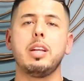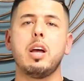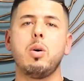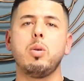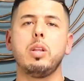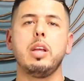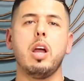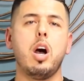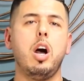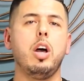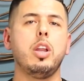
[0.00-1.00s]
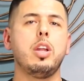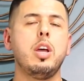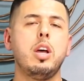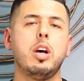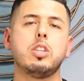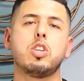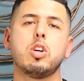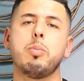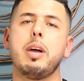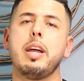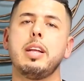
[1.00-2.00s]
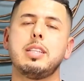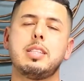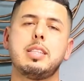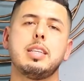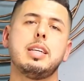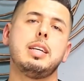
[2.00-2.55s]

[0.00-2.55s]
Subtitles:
not only on a termite